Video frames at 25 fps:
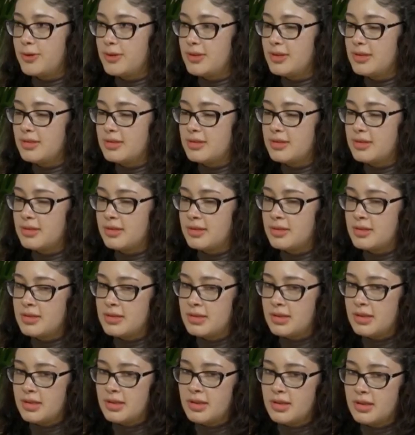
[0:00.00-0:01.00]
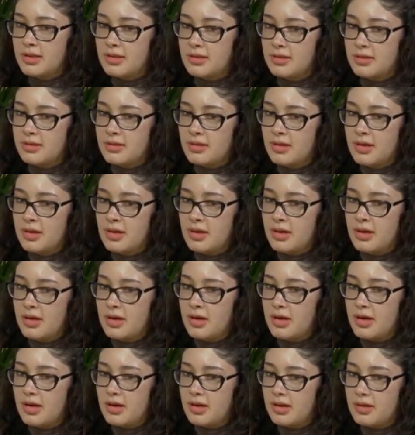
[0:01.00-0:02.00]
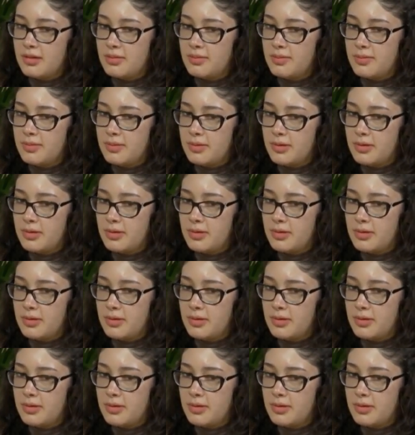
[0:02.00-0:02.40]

for instance, they can help